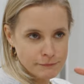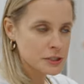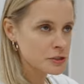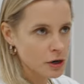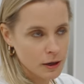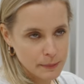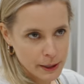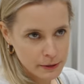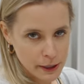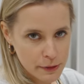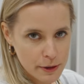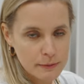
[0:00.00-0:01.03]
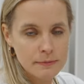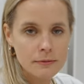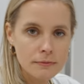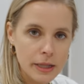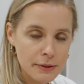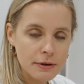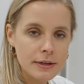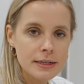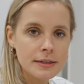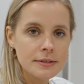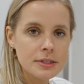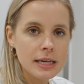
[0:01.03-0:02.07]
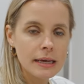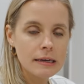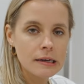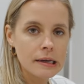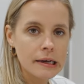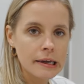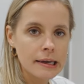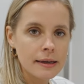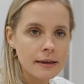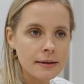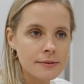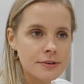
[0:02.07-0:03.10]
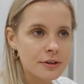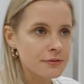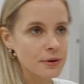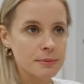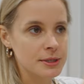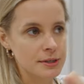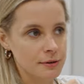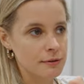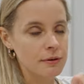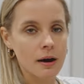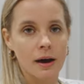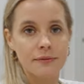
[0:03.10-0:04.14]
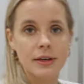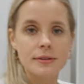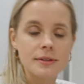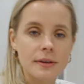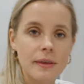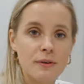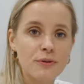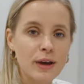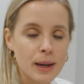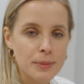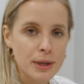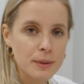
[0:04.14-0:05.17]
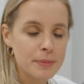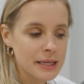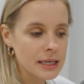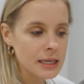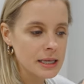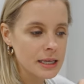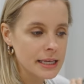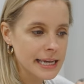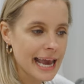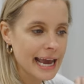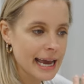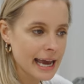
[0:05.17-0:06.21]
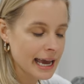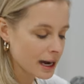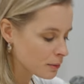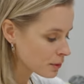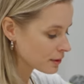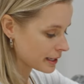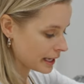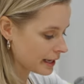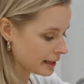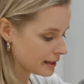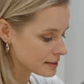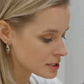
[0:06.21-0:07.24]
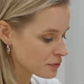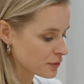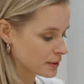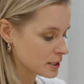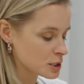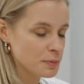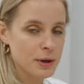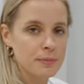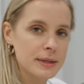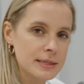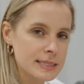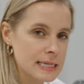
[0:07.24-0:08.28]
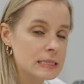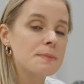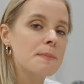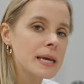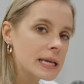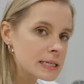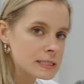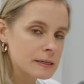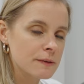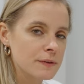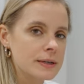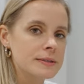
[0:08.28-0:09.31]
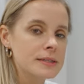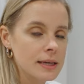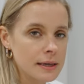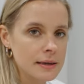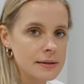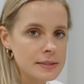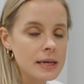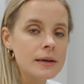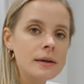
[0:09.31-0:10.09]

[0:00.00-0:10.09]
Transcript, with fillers: Let's talk about leather. Leather is a different material, obviously, than fabric, but in our case, for this purpose, its biggest difference is